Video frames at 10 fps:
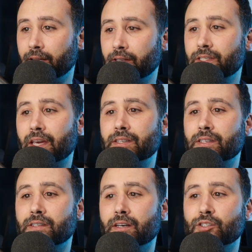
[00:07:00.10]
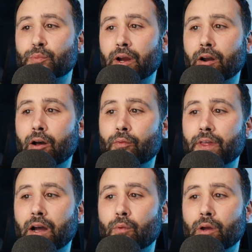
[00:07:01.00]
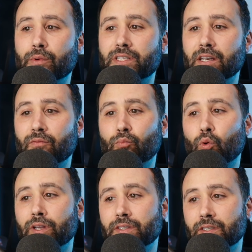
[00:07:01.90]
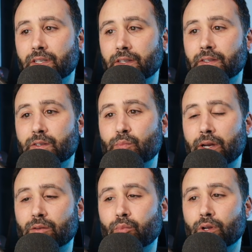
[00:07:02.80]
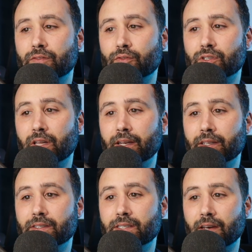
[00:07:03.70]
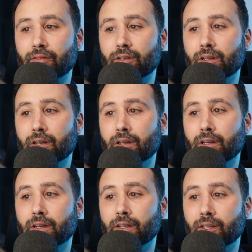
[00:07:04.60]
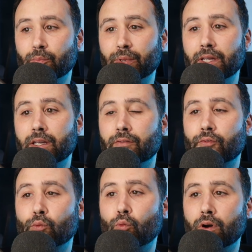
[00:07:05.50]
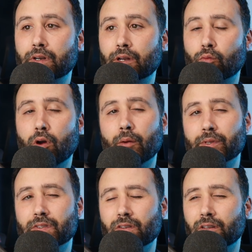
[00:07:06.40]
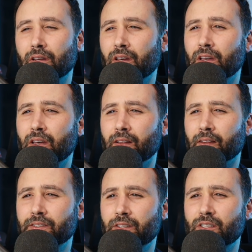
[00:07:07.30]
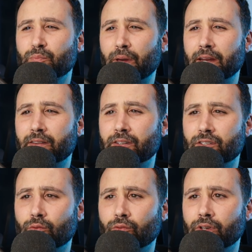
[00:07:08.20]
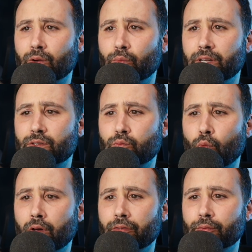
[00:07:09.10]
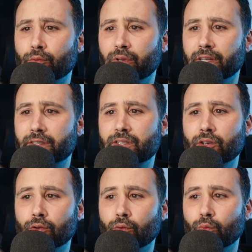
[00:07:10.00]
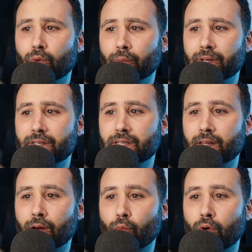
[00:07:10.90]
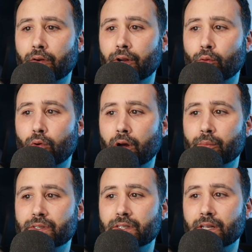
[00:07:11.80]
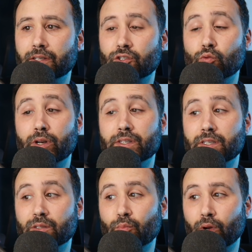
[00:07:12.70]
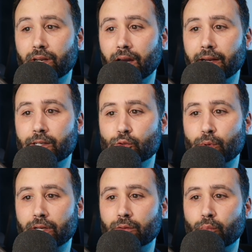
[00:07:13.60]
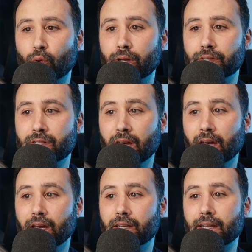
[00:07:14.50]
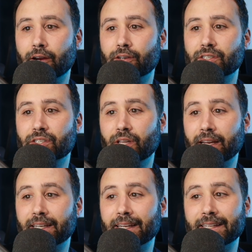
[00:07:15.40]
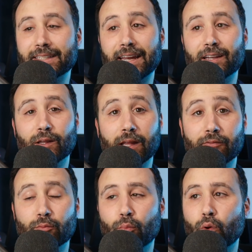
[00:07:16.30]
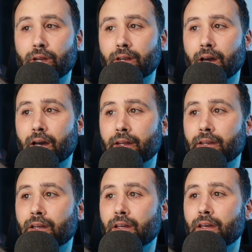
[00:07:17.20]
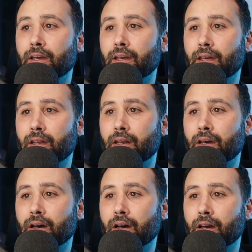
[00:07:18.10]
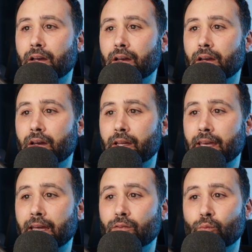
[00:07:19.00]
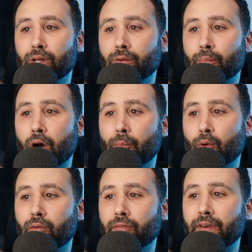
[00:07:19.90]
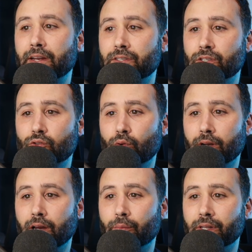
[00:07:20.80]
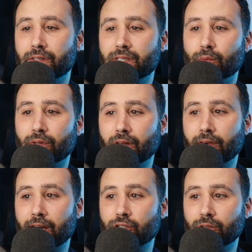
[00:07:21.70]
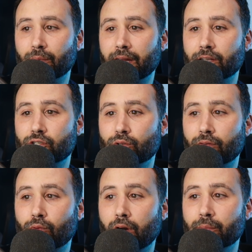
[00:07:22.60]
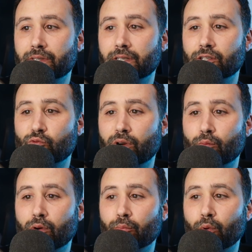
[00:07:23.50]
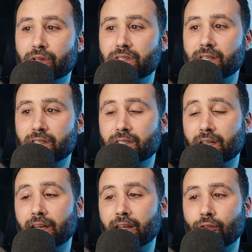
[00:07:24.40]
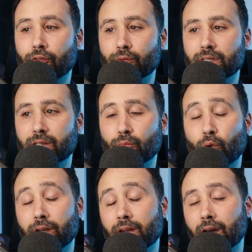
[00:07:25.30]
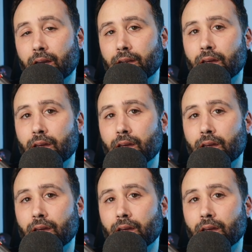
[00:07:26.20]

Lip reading: this case, it does bear out that way with 7.6 expected points for Slayton, 7 EP for Wan'Dale Robinson. Let's expand this, though, and look at weeks 1 through week 2. We can see that Wan'Dale Robinson has 26.9 expected points. Darius Slayton is at 11.9. And again, we can pop over fantasy scoring now, and we can see what they've actually managed. So you have Robinson at 21.6, Slayton at 13.9.